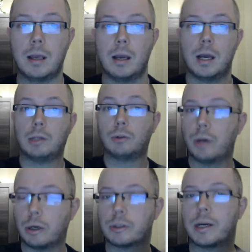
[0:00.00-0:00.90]
and on the
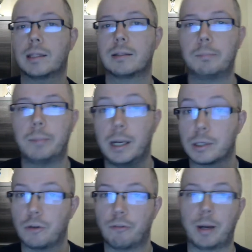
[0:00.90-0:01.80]
other hand, players
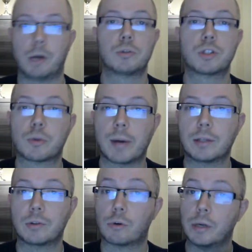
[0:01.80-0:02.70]
of my own strength
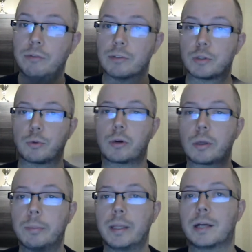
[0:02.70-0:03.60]
or even stronger
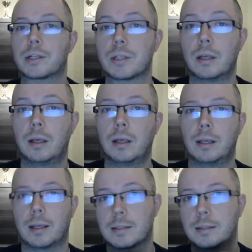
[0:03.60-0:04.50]
players
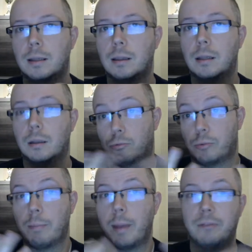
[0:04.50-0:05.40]
can still
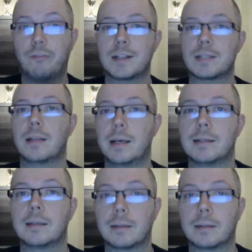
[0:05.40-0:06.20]
remain fascinated.